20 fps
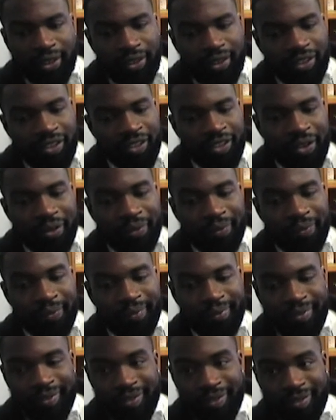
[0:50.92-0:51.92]
you know,
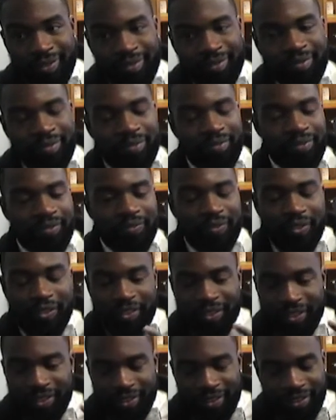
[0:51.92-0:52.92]

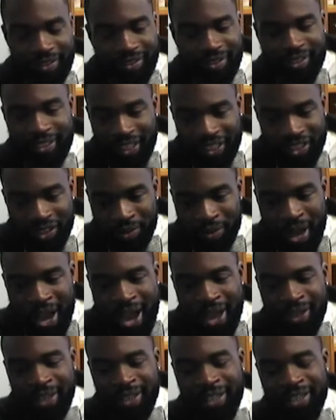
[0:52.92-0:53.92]

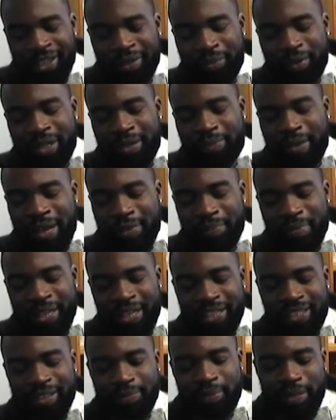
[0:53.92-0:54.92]
sexuality and what it might
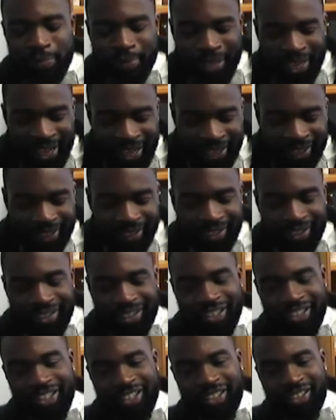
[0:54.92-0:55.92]
mean to be black
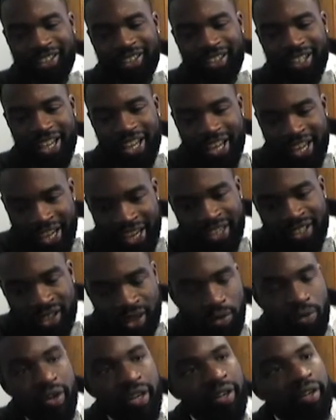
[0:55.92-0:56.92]
and
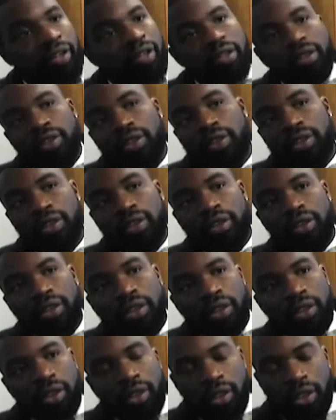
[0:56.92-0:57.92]
queer,
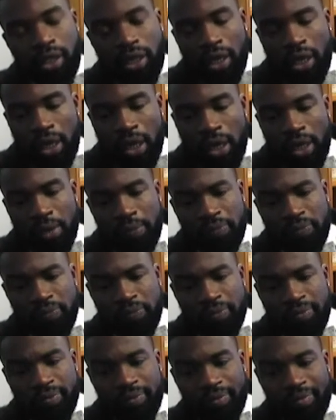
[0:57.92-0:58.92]

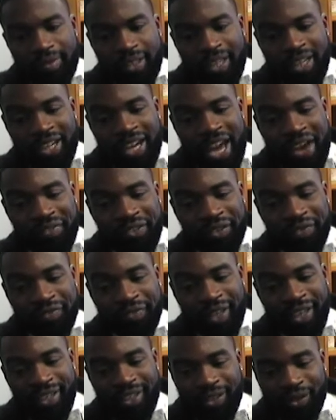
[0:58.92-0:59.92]
and have to
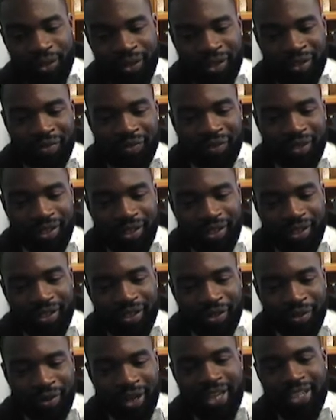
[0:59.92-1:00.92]
face sort of the
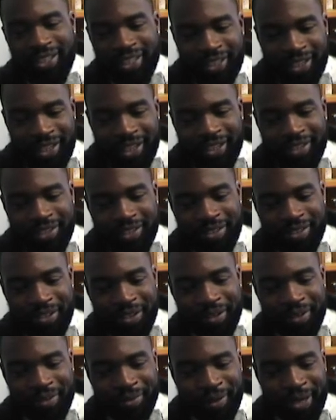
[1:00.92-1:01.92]
racist,
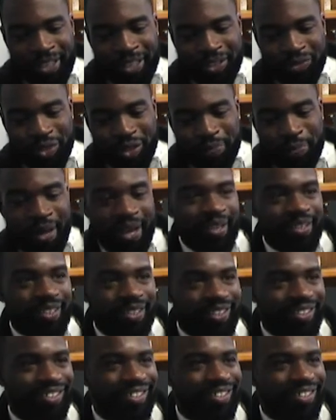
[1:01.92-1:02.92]
the racist
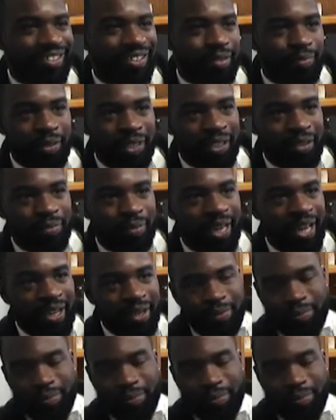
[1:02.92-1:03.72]
responses to being black and